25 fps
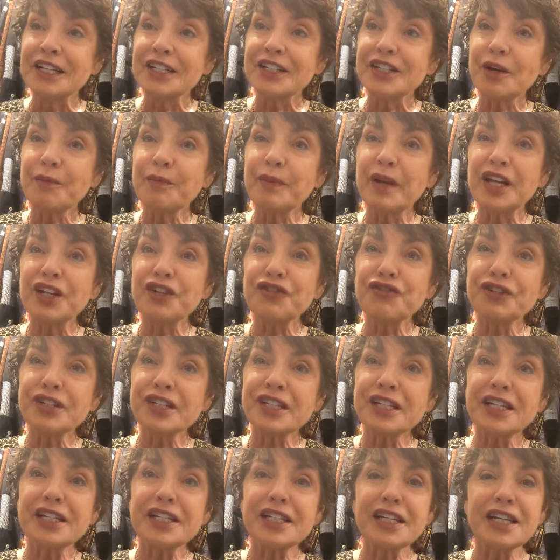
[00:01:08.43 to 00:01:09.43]
So I'd be
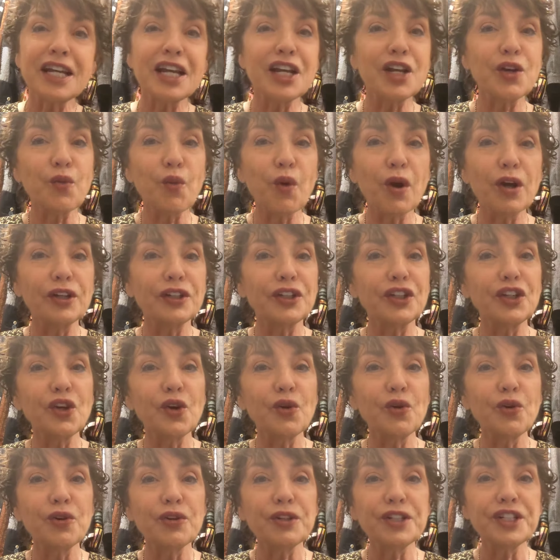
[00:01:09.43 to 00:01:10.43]
interested to hear what
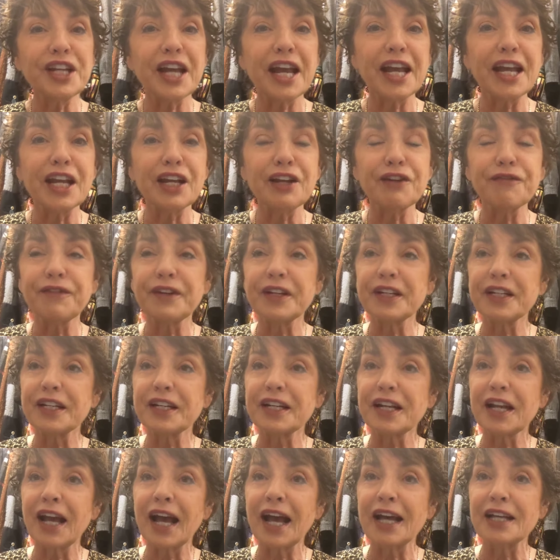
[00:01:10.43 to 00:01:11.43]
your take of it
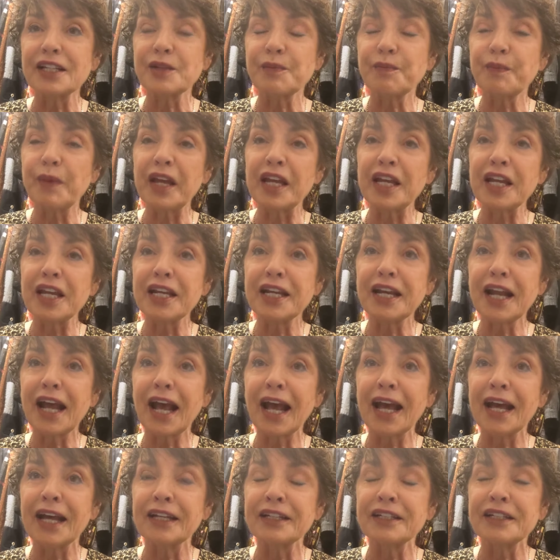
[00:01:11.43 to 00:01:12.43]
has been.
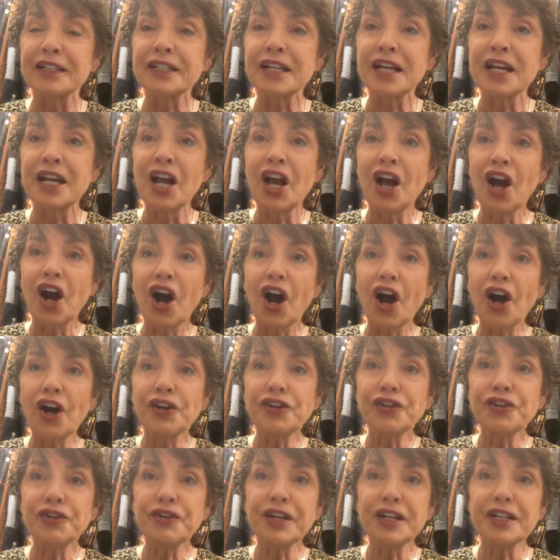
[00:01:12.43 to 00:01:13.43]
And
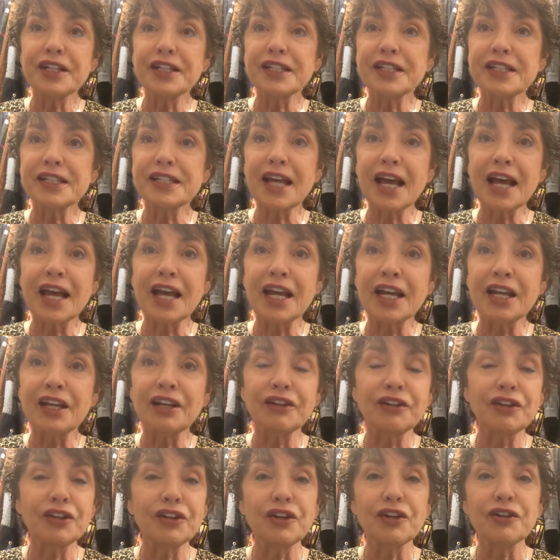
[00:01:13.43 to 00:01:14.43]
are you going to
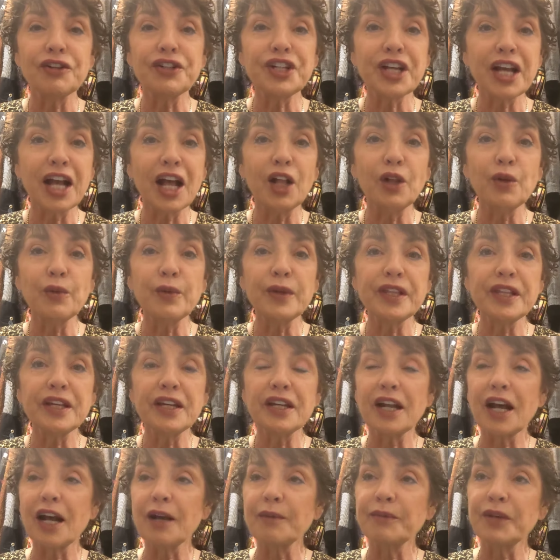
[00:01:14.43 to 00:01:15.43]
say, you know, to hell with
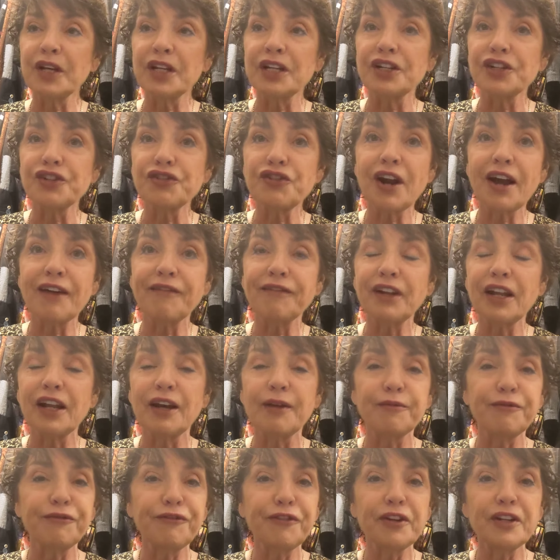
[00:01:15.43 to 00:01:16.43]
it, I'm going to travel,
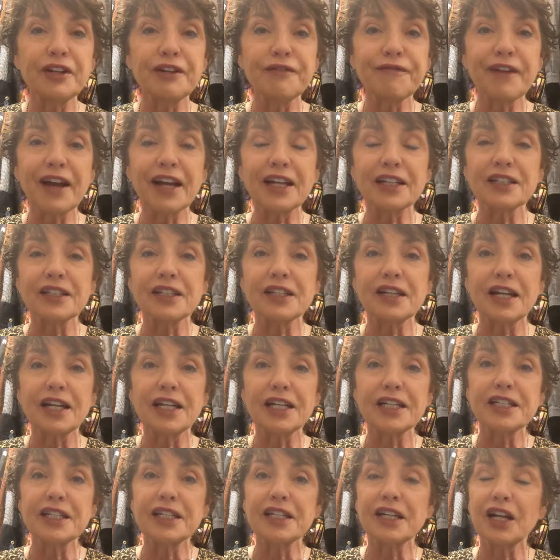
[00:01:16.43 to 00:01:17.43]
I'm fully
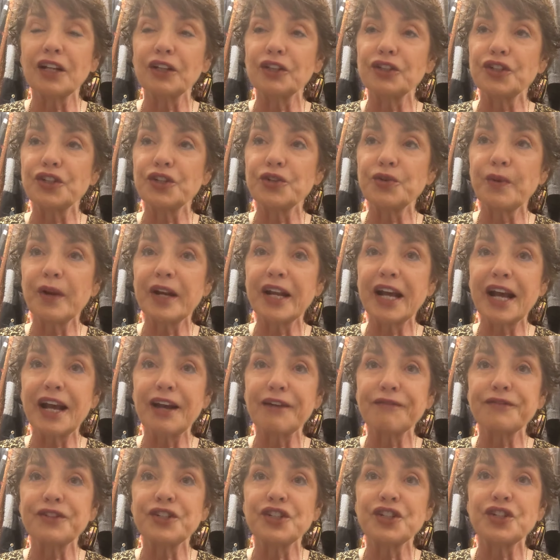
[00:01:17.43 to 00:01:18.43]
vaccinated, I'll do what I
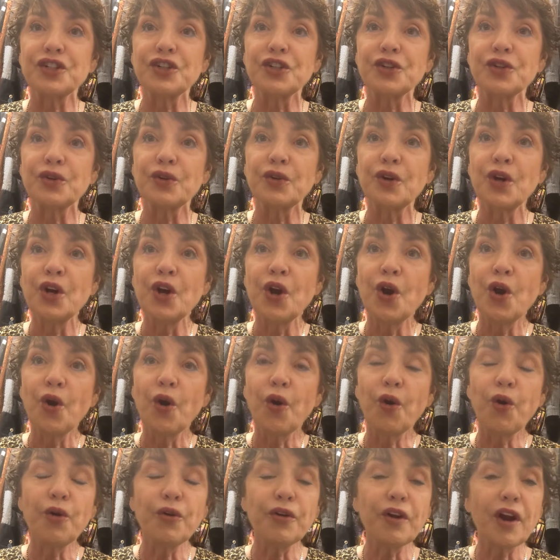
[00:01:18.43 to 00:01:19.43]
have to do?
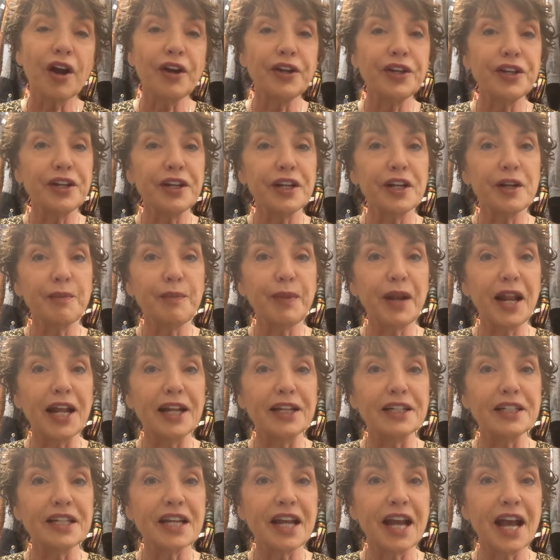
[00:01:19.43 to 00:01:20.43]
Or are you going to
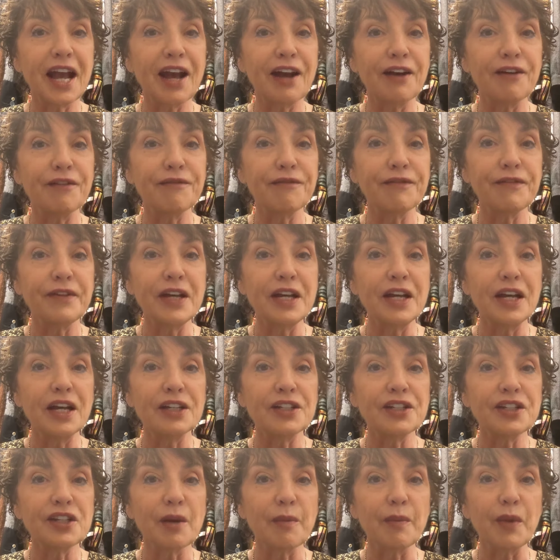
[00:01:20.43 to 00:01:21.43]
plan to have
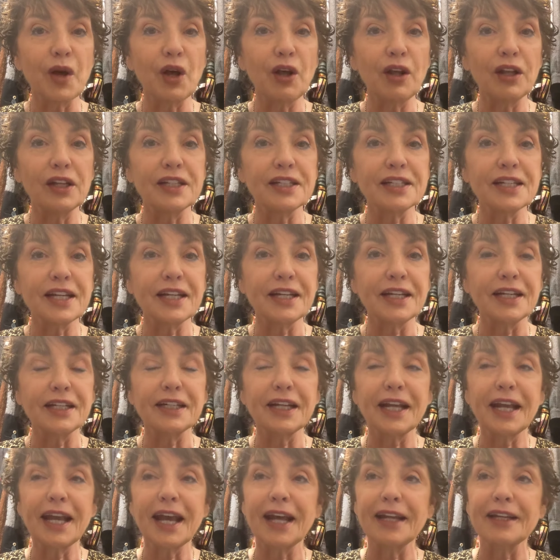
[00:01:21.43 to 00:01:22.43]
a summer holiday
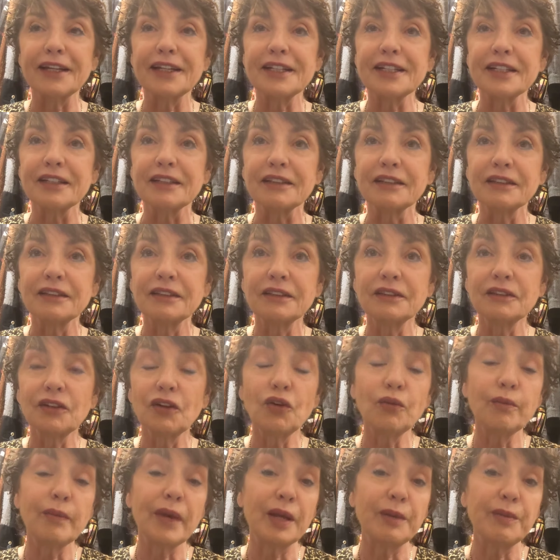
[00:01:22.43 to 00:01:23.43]
in Canada?
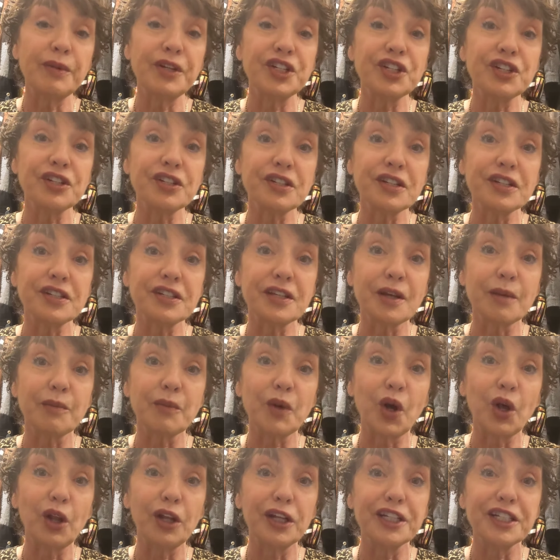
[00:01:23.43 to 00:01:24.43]
Or maybe just a
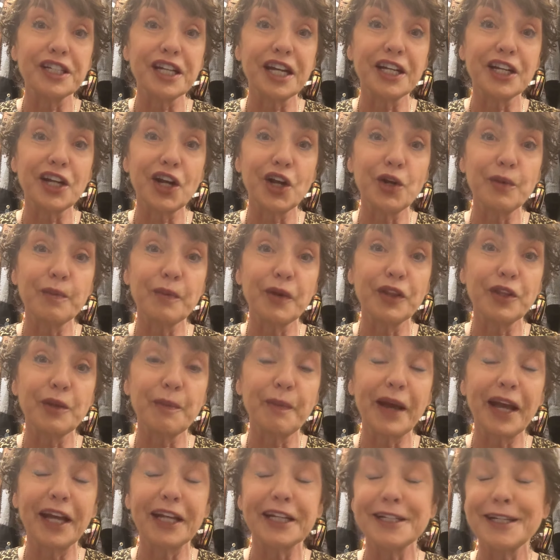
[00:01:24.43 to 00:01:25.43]
summer holiday at home on the
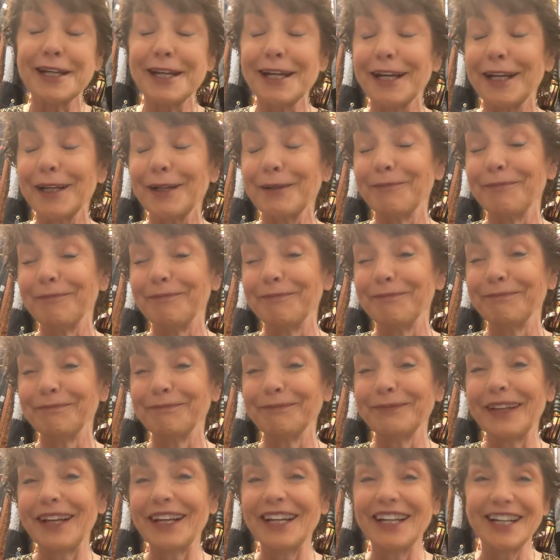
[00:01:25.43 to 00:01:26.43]
back deck?
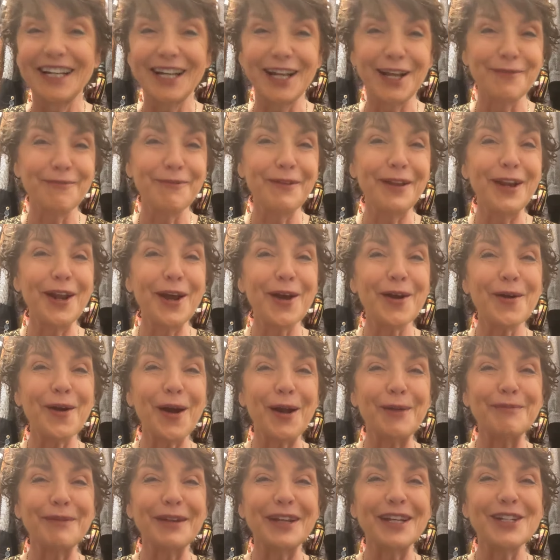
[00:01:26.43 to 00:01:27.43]
Let me know.
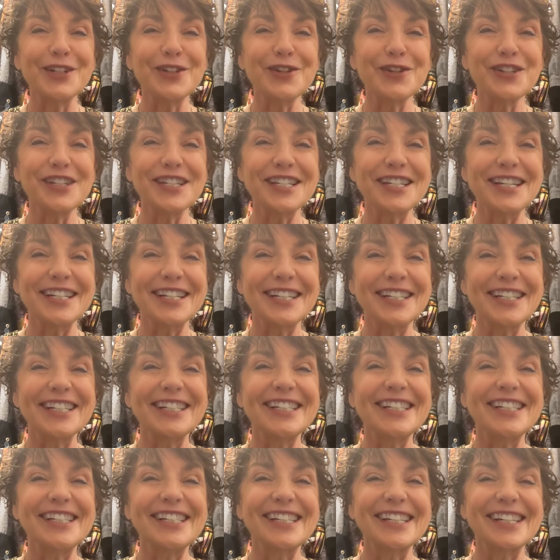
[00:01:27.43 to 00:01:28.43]
I'd be interested.
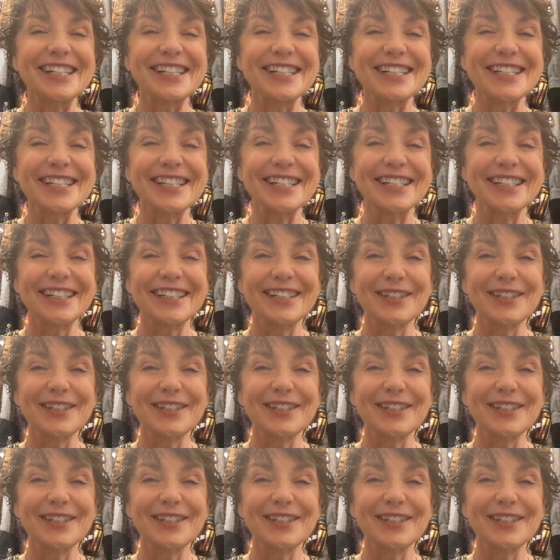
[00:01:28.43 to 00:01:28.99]
Cheers.